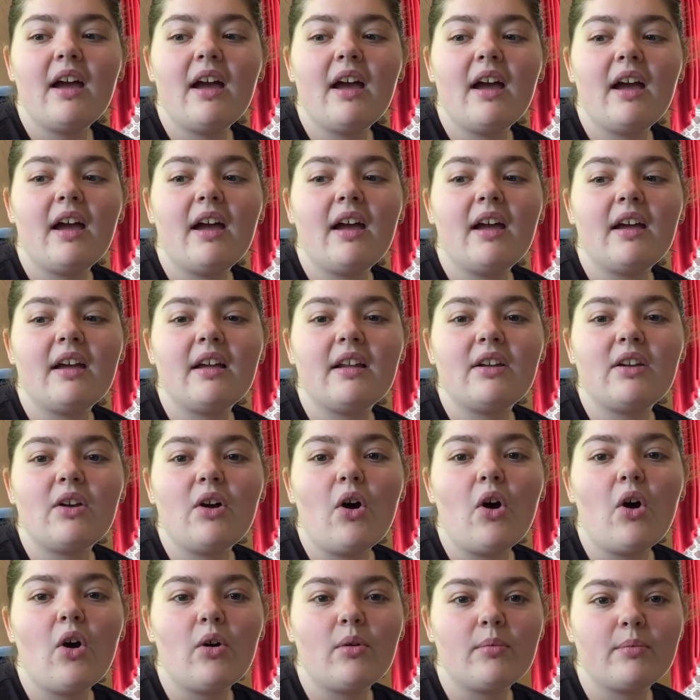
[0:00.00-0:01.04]
and
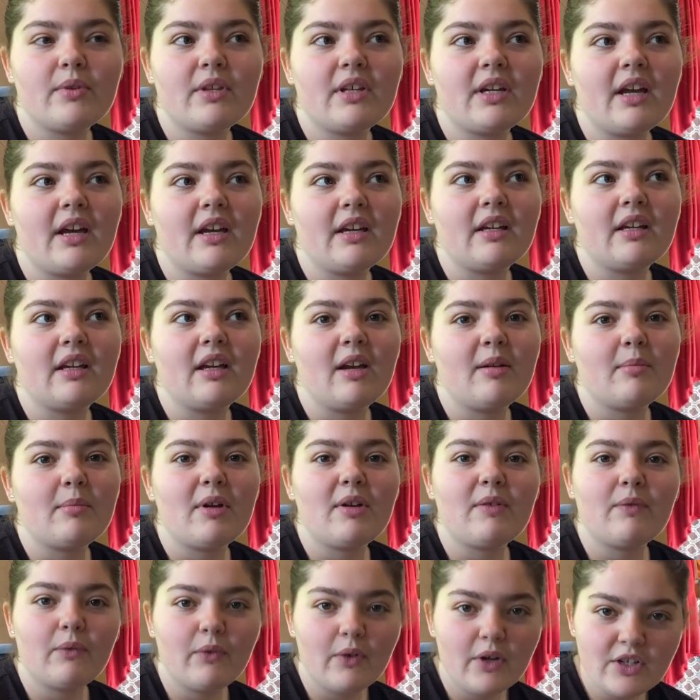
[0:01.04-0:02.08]
hope that I can get
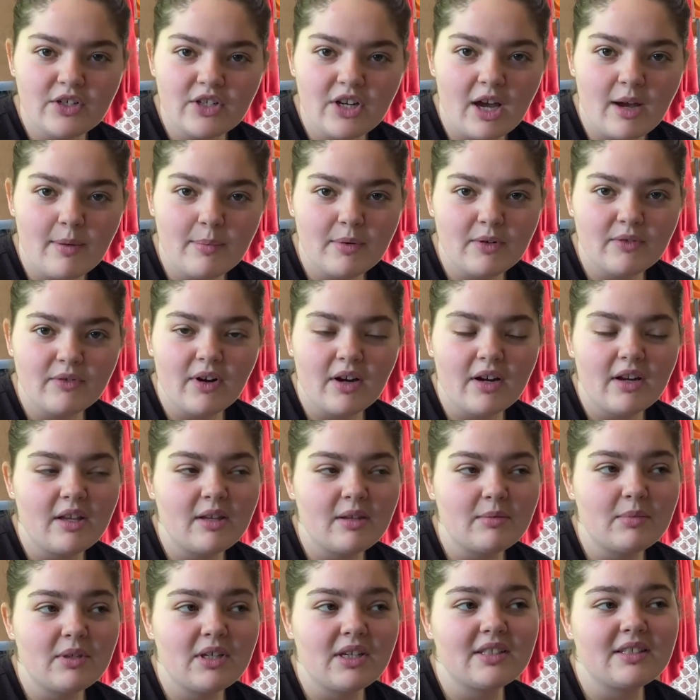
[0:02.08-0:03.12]
my fridge up and
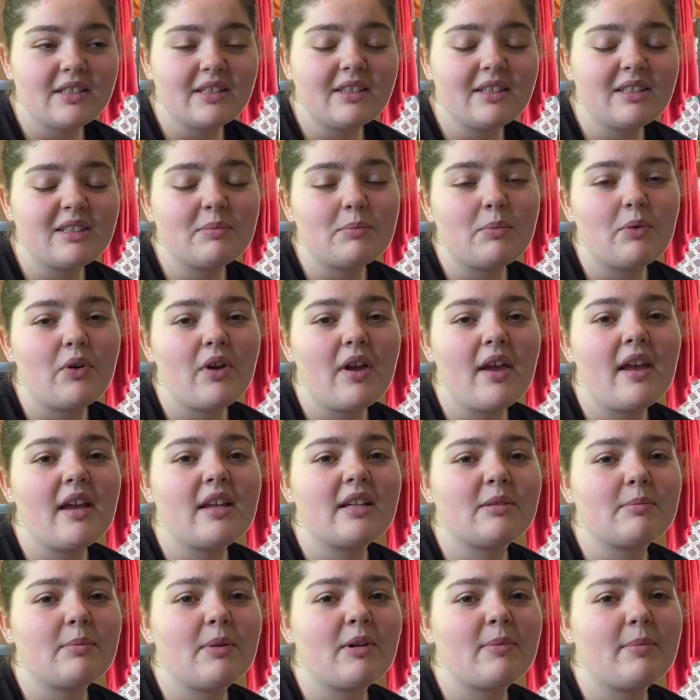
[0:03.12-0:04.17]
running, because at this point
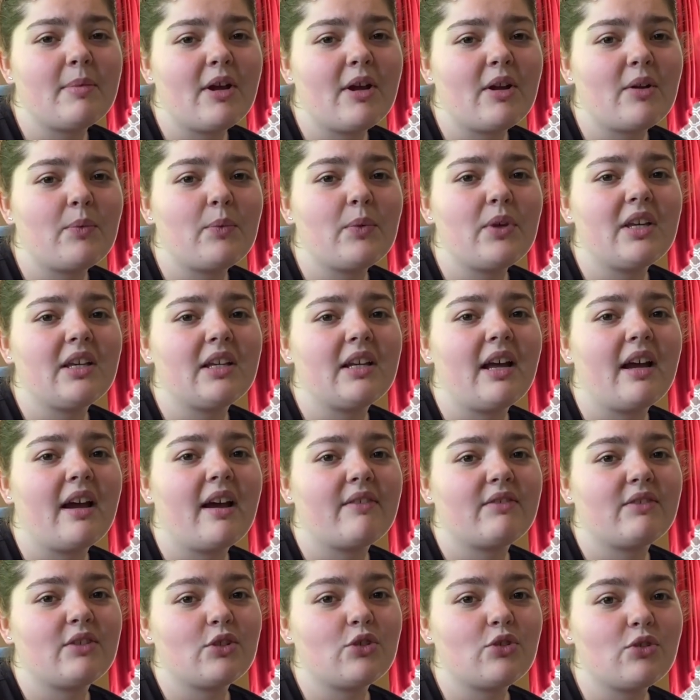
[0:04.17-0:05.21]
it's been about a week and a
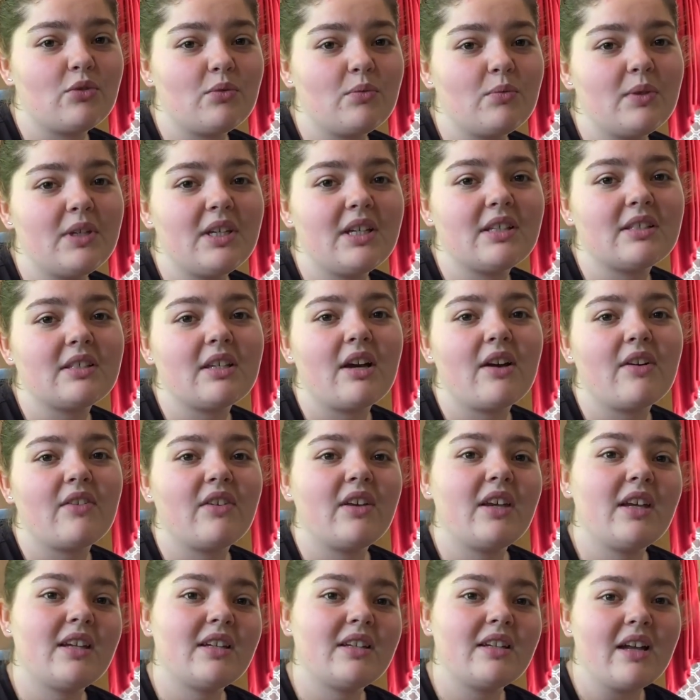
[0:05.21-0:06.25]
half to 2 weeks of
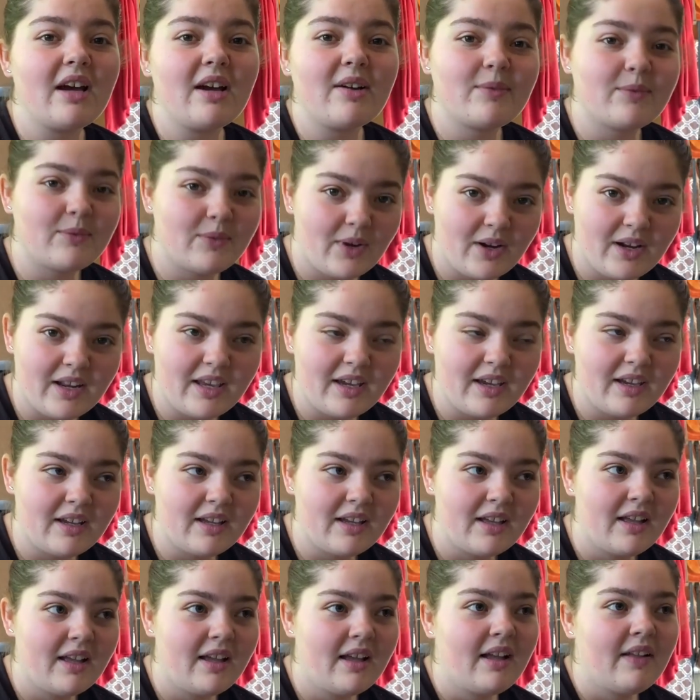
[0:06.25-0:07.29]
it not running.
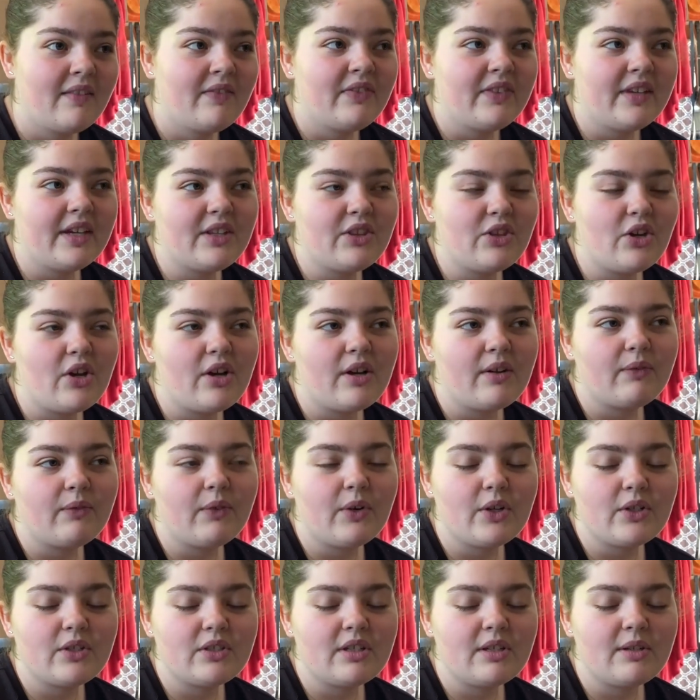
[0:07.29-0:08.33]
I thought at
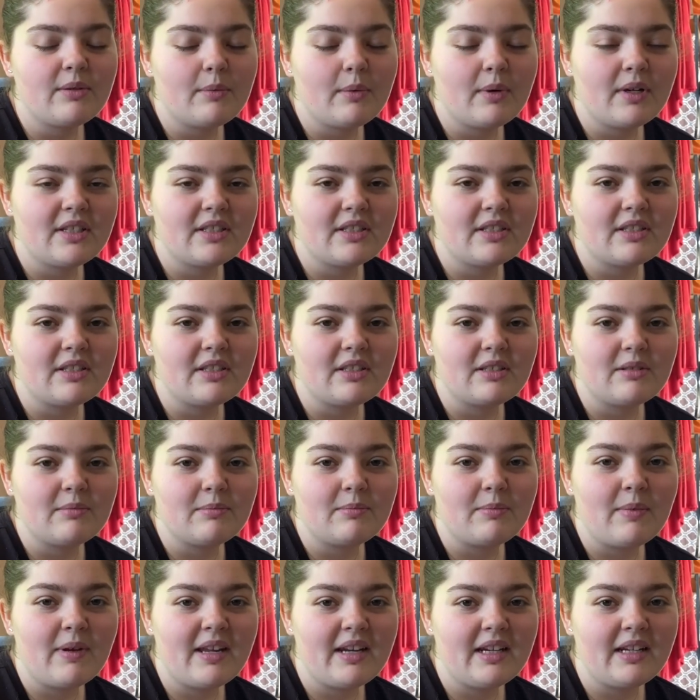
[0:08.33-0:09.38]
first it was the
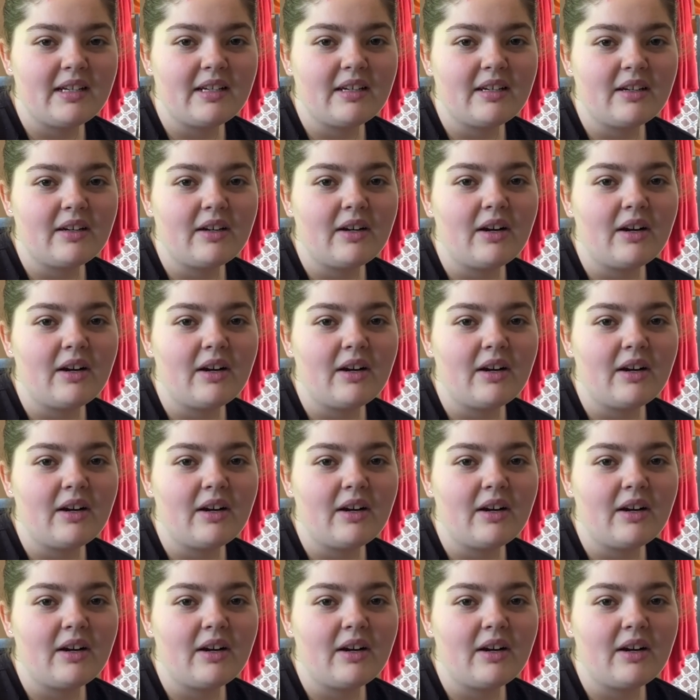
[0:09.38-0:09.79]
domestic